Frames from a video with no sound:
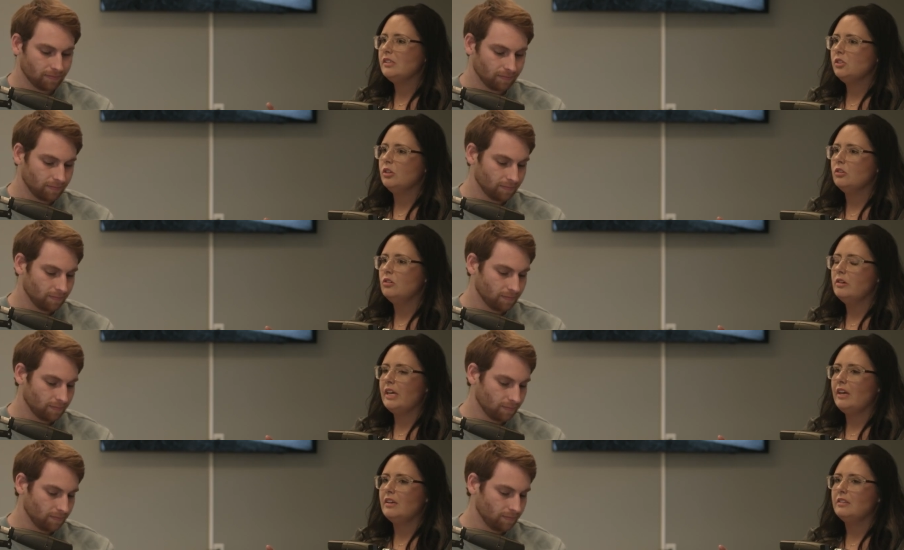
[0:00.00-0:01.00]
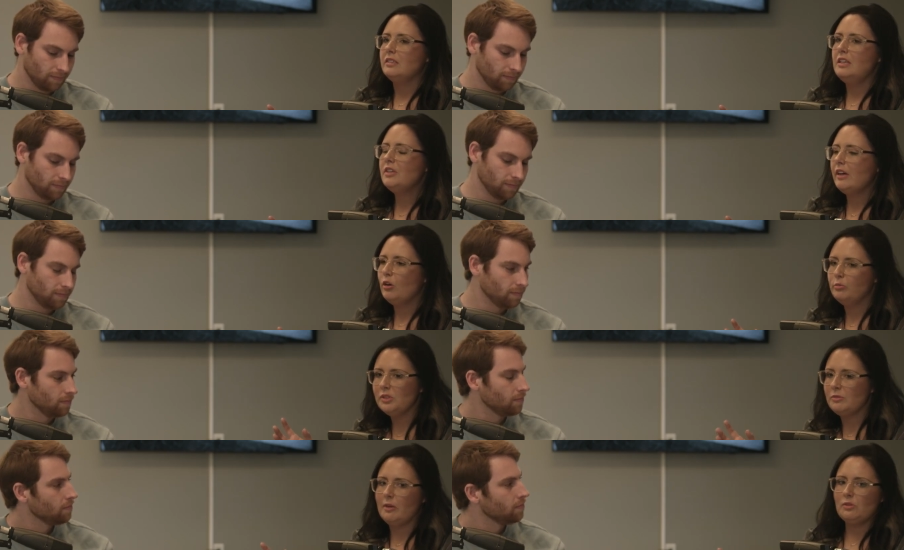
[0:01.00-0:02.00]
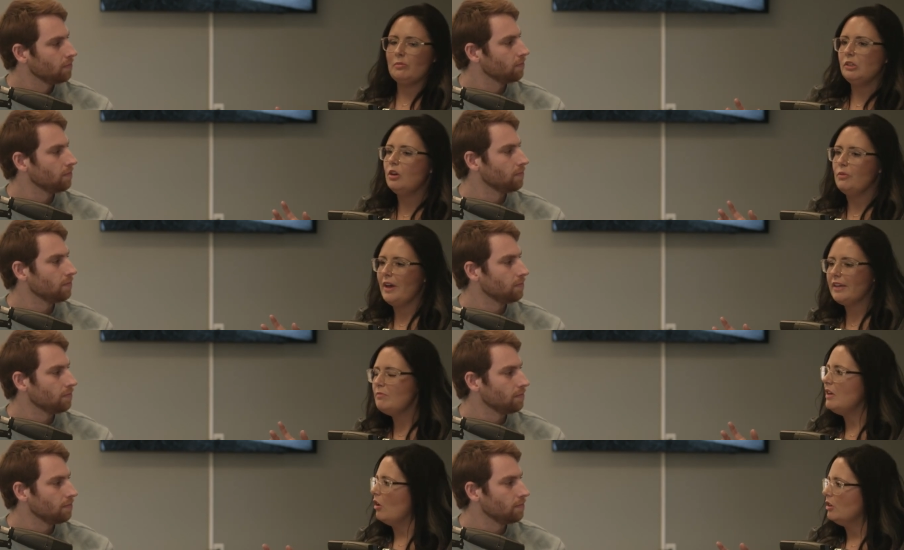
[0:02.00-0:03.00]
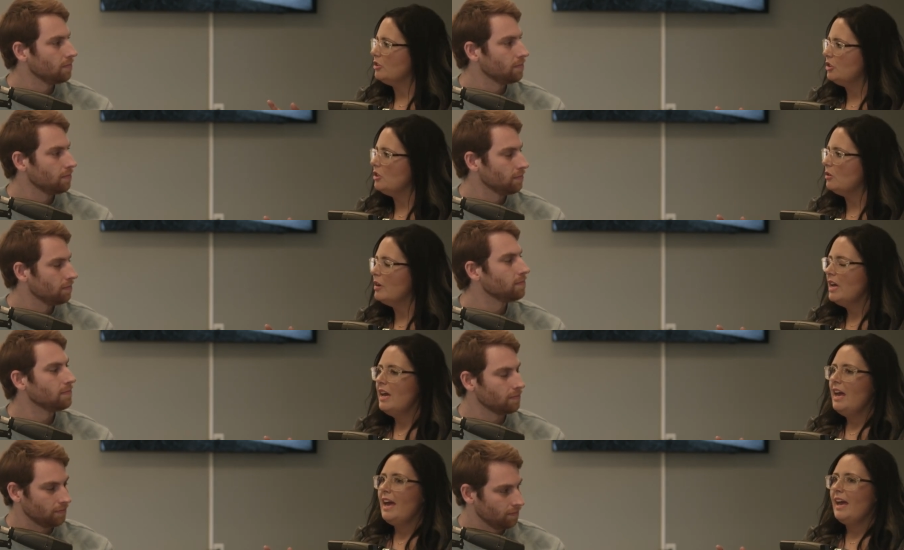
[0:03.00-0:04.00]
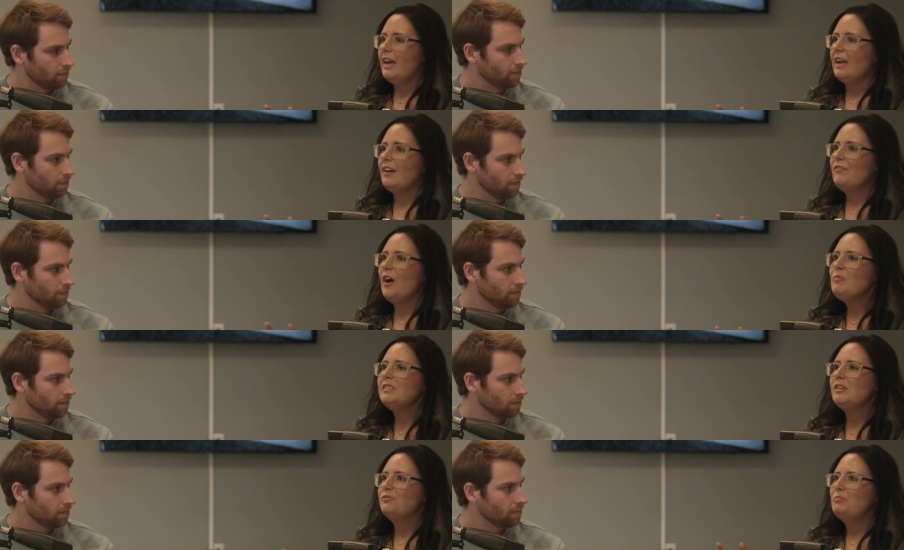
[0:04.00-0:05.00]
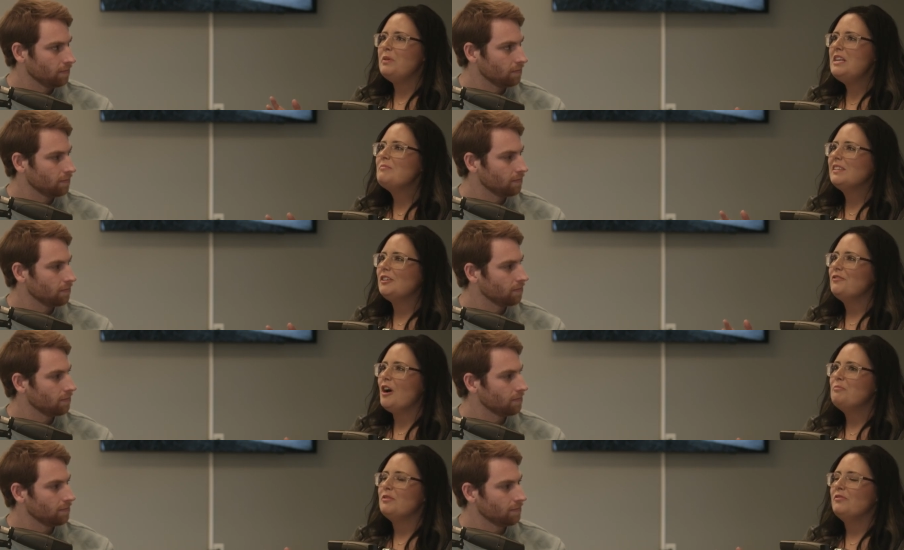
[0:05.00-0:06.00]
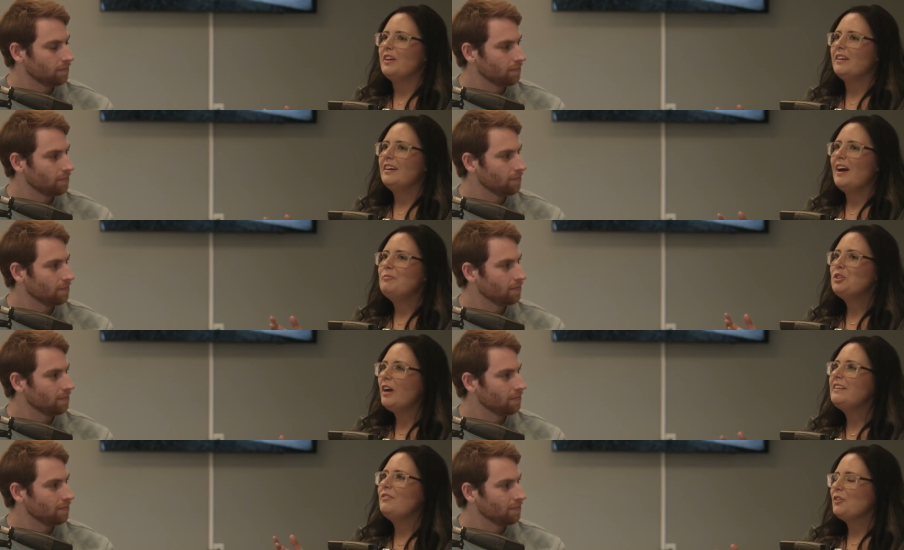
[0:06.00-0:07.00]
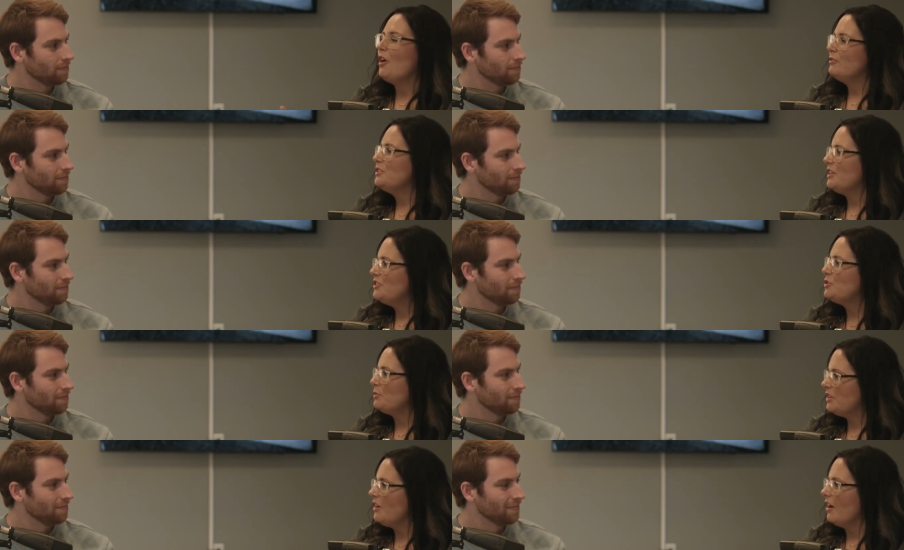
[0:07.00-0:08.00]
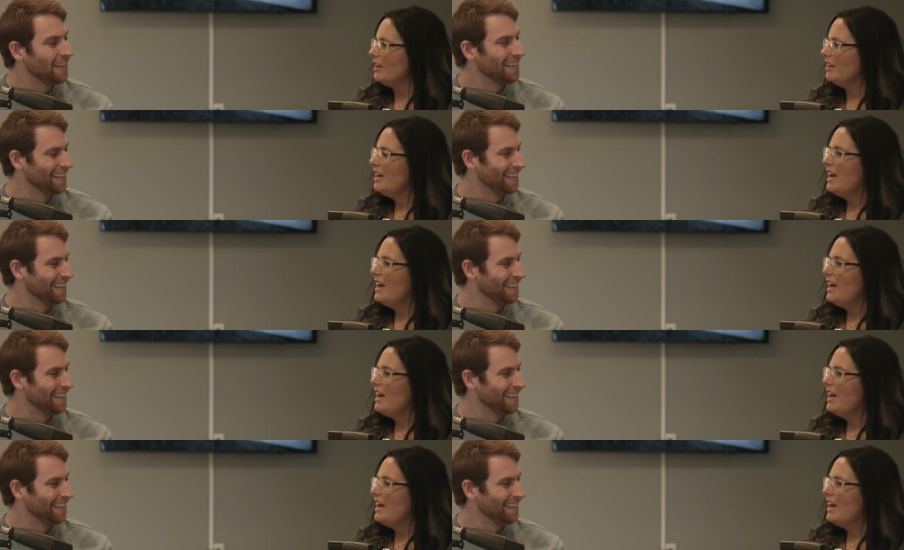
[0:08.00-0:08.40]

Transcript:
Speaker 1: external, and even at home sometimes when I'm alone, that can be hard to do. And I found myself beating myself up of like, I'm trying to have a conversation with God.